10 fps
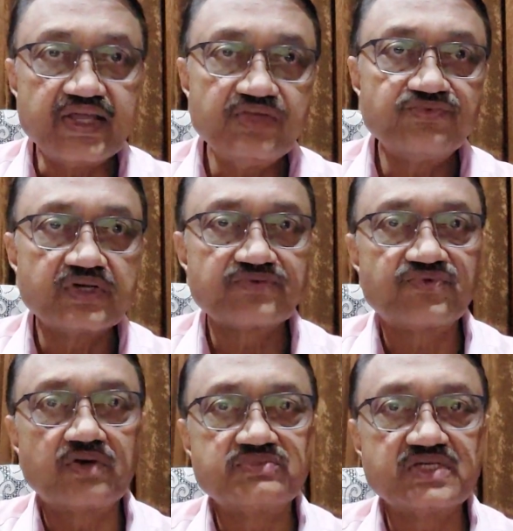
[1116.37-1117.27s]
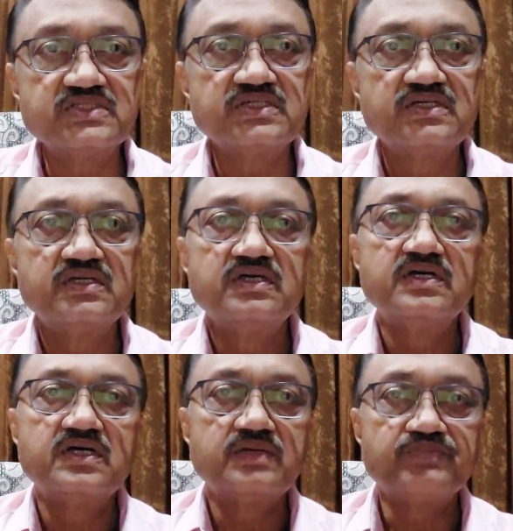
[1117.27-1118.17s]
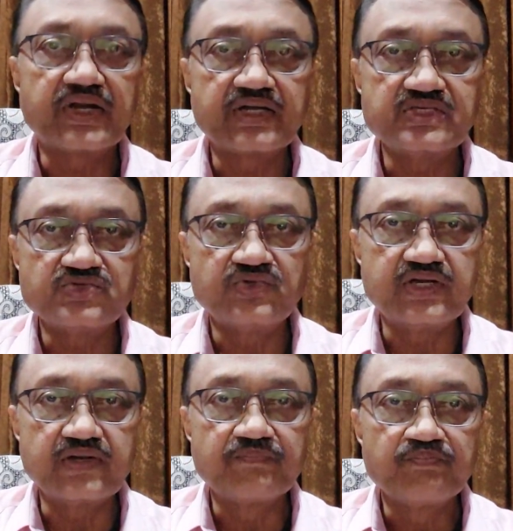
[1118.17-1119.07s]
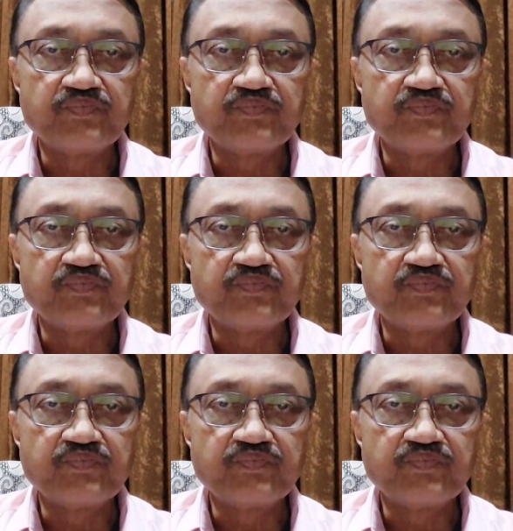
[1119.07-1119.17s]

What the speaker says: any work from such practice unit.